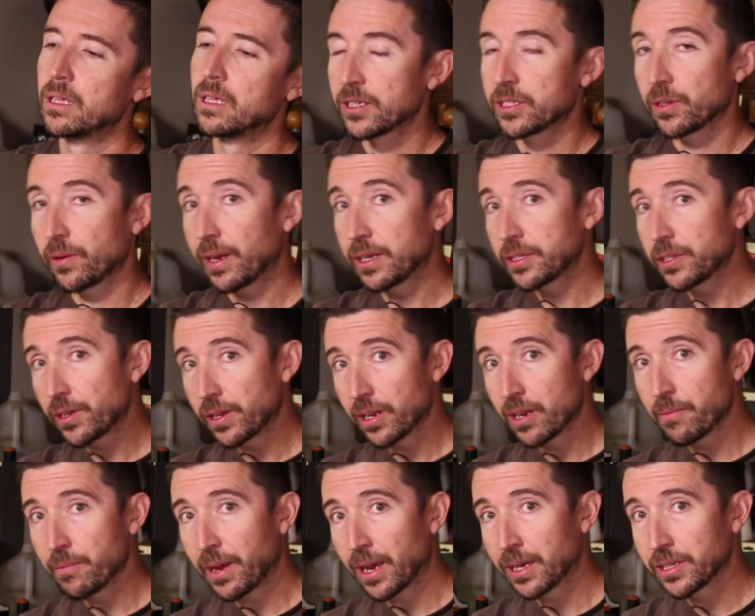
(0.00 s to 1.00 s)
So as you can
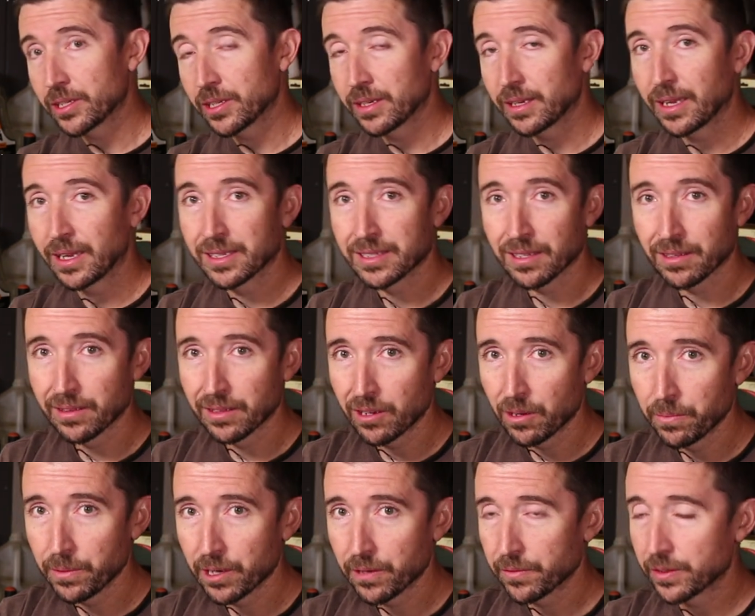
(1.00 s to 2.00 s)
imagine, it's a
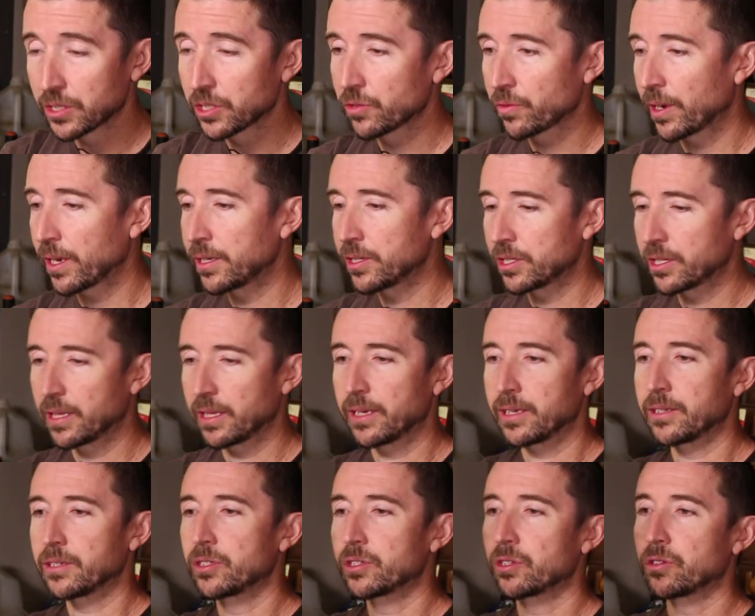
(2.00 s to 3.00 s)
little bit of a strange
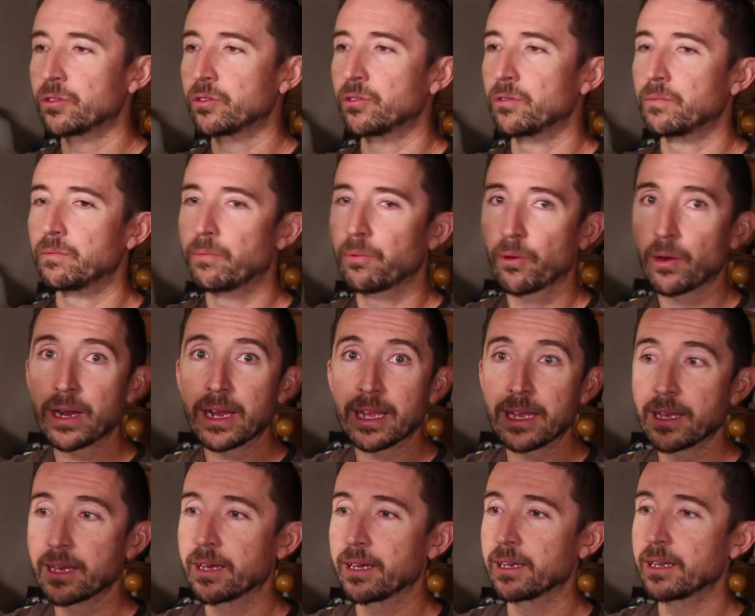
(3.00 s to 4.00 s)
thing to bring
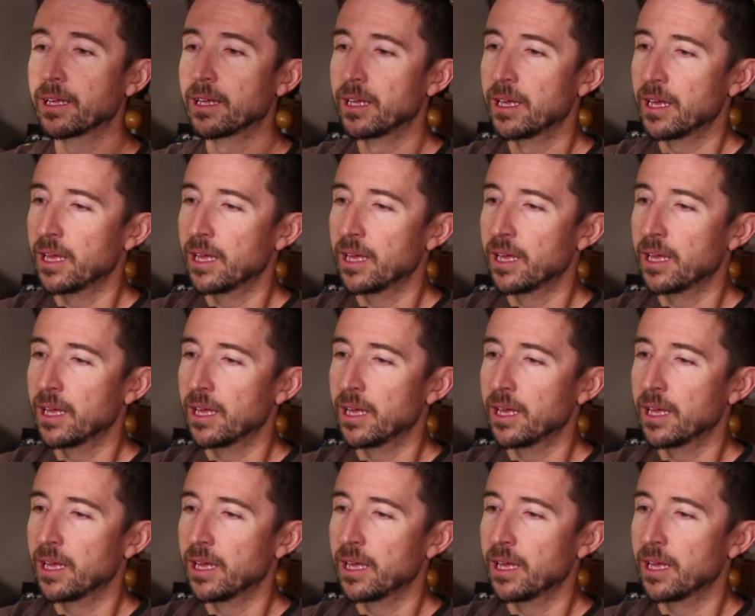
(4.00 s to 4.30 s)
in.